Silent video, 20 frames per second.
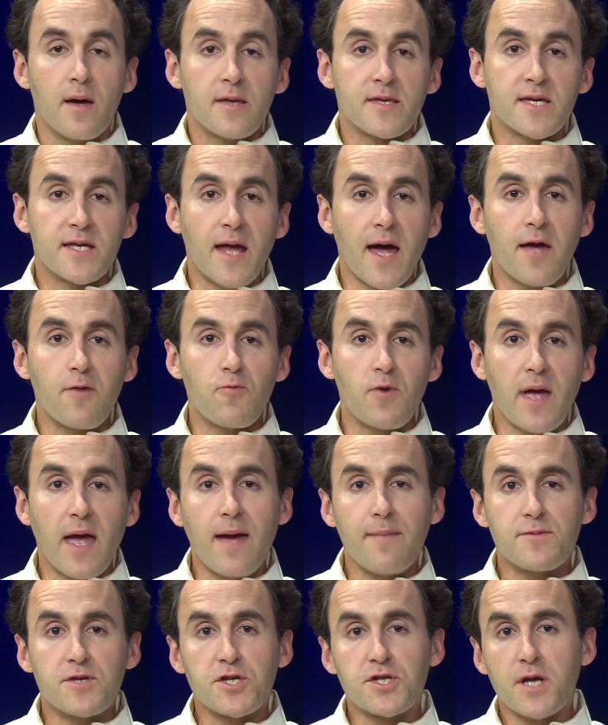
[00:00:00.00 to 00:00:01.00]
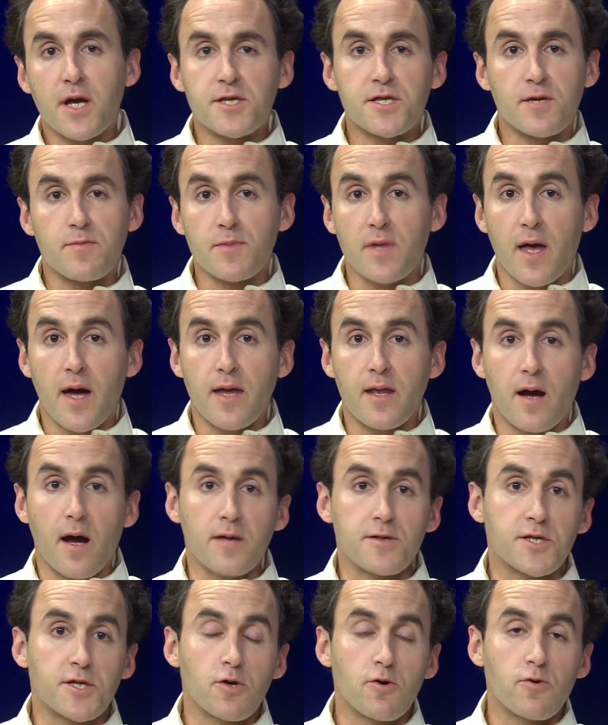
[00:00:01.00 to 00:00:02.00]
Tonight, we aim to shed some light
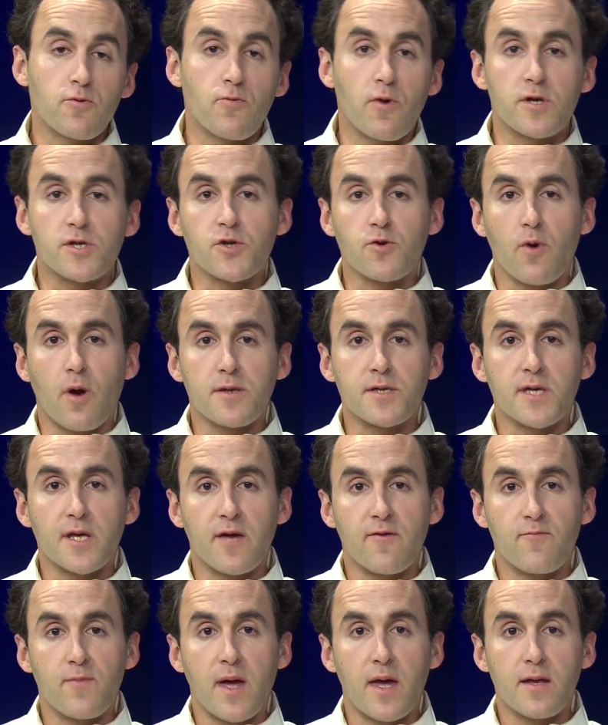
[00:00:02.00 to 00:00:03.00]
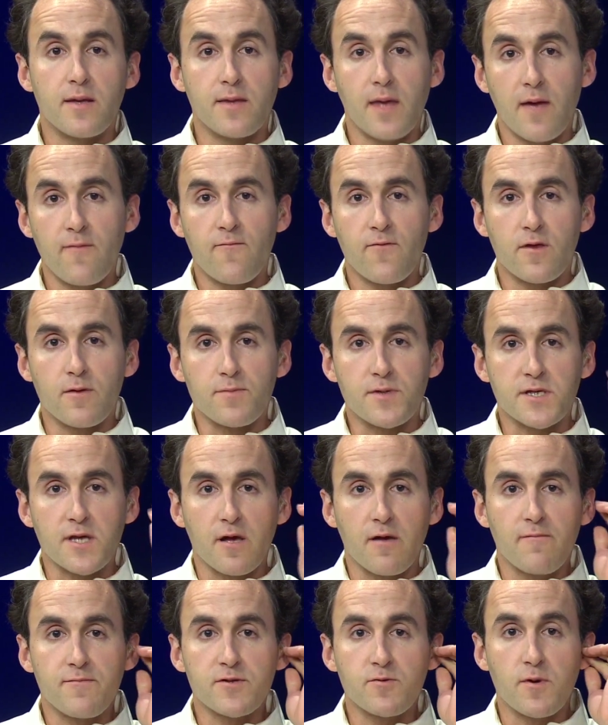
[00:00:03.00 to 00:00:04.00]
on certain restaurants that have made a name for
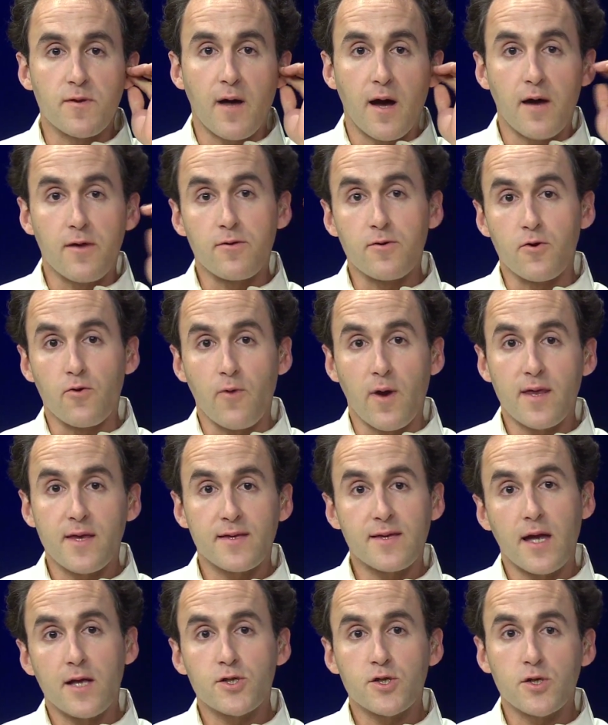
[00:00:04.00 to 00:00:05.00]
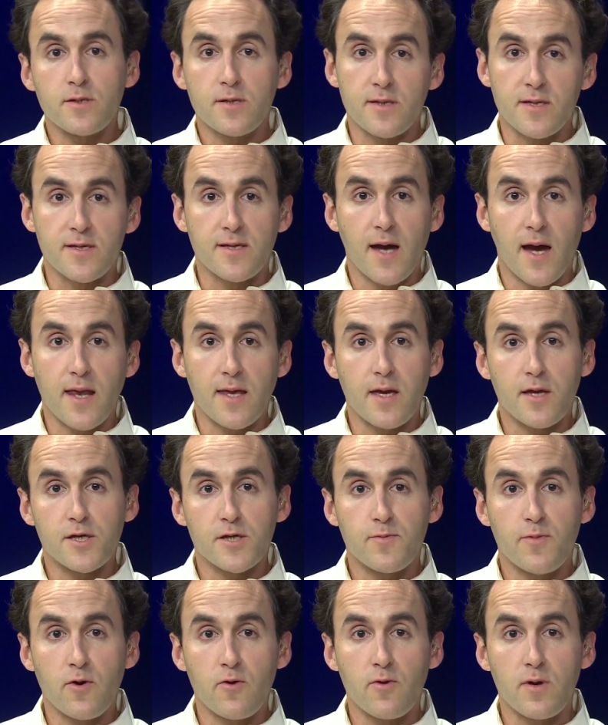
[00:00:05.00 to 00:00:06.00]
themselves with either great attention to the dining
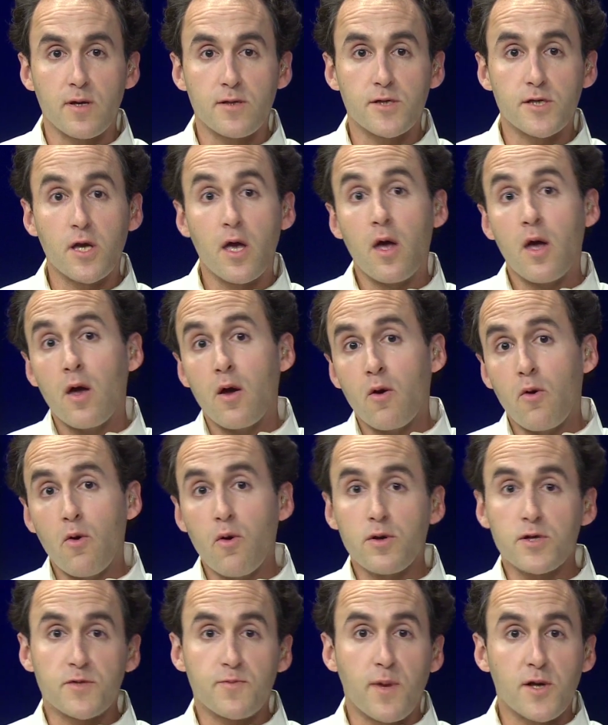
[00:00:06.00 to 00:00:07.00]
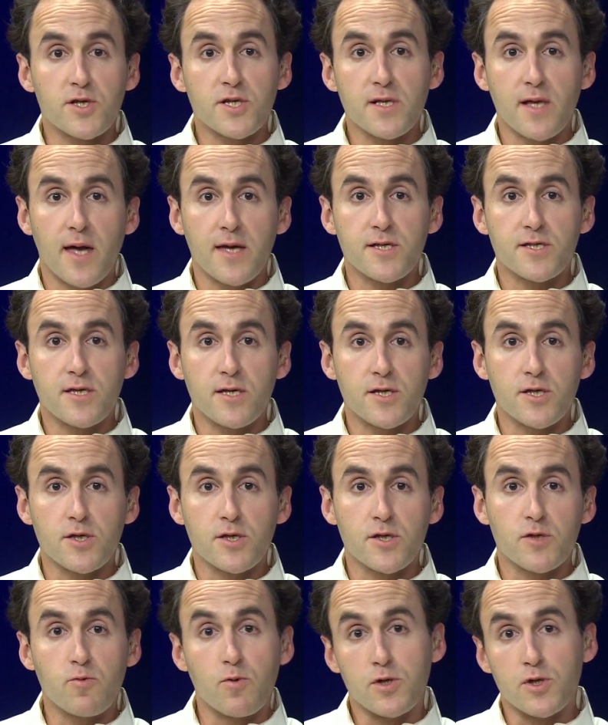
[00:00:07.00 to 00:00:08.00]
experience or specialized
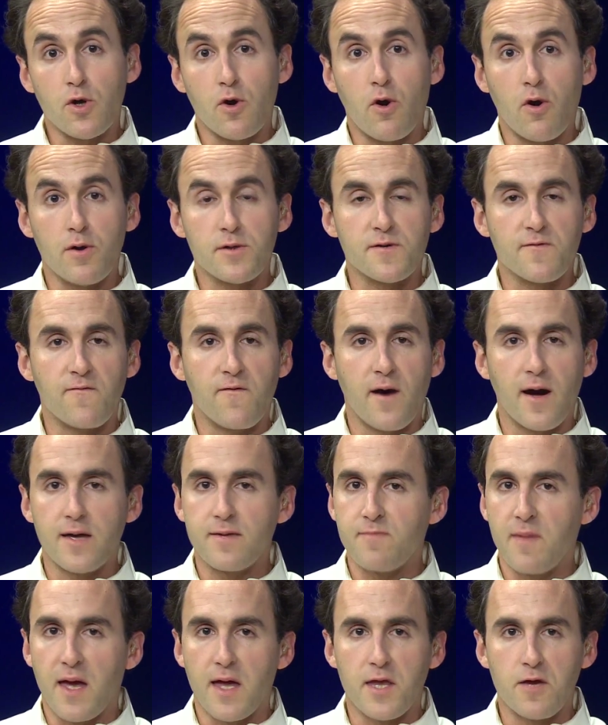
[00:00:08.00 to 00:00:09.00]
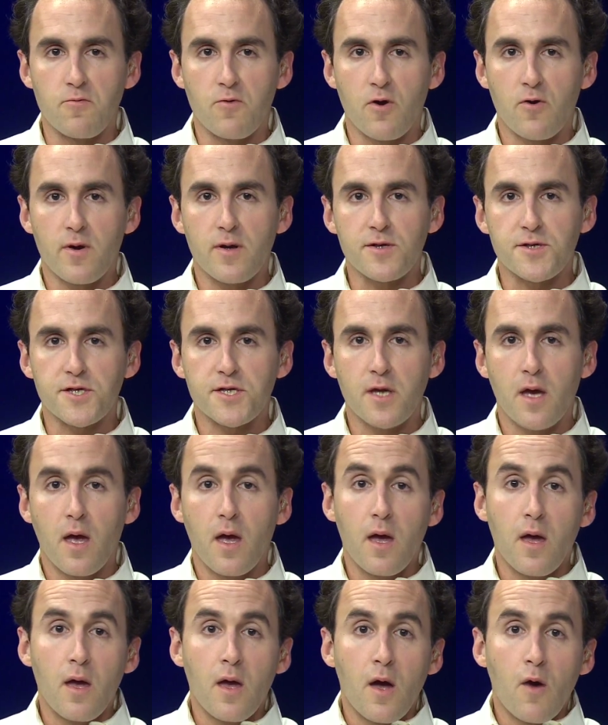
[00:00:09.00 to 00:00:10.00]
dishes which are hard to find anywhere else.
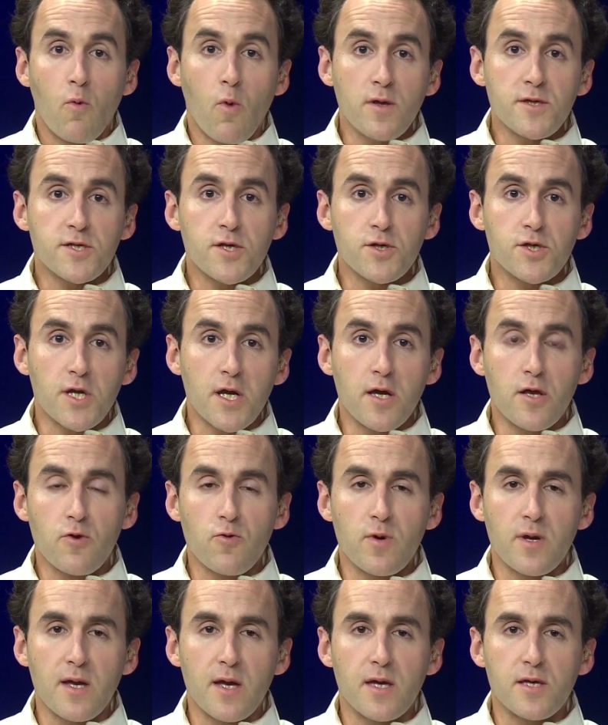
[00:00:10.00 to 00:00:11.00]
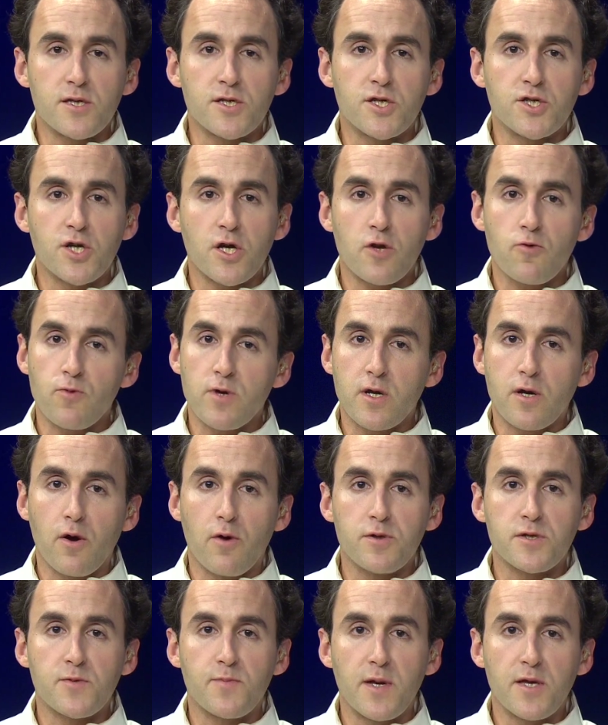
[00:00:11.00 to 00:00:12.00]
One such eatery is
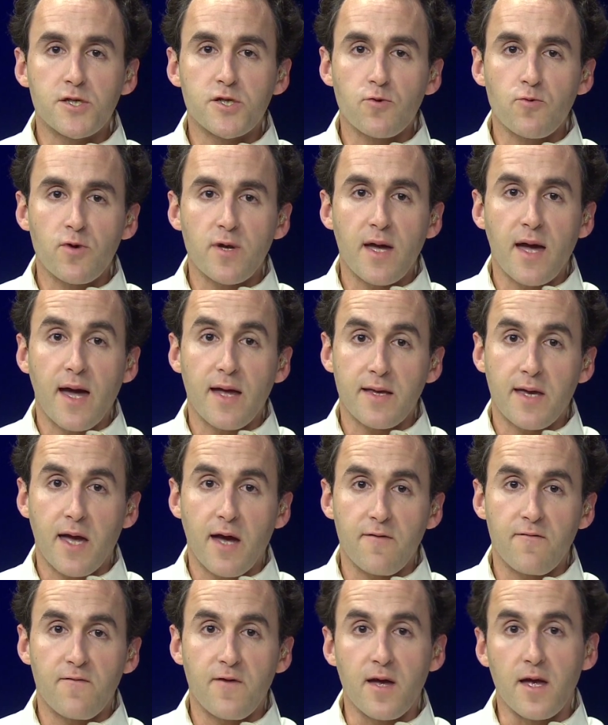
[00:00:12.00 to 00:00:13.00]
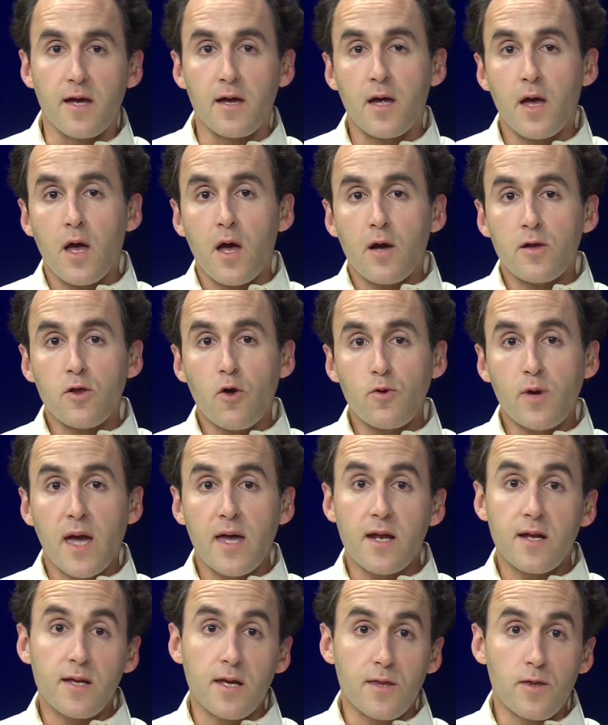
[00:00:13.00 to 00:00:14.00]
Generico's Pizzeria and Café,
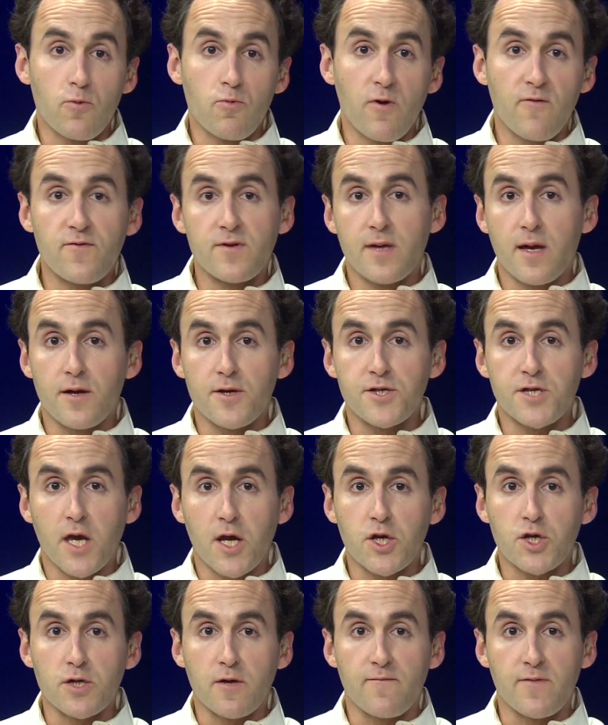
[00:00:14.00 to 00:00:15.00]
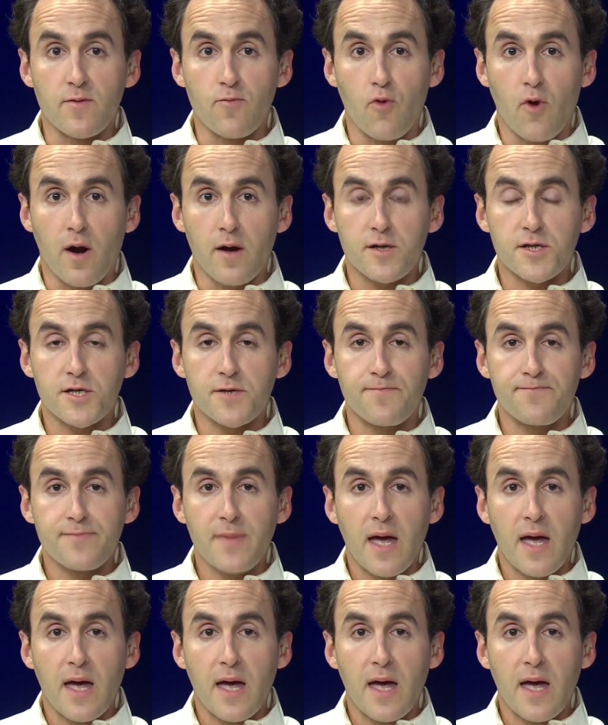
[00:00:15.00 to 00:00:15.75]
located in the Riverdale section of the Bronx.